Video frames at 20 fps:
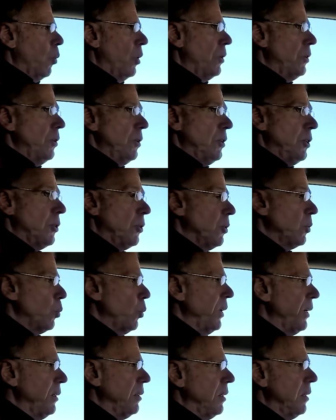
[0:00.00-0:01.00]
What are the
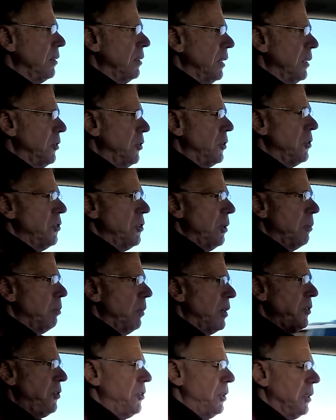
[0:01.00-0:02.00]
current wind conditions in
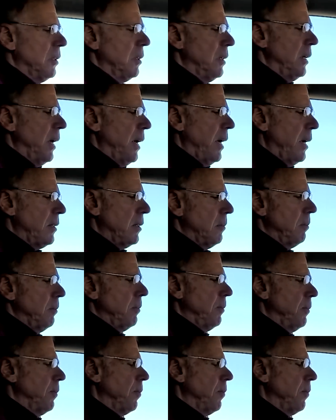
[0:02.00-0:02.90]
Muncie, Indiana?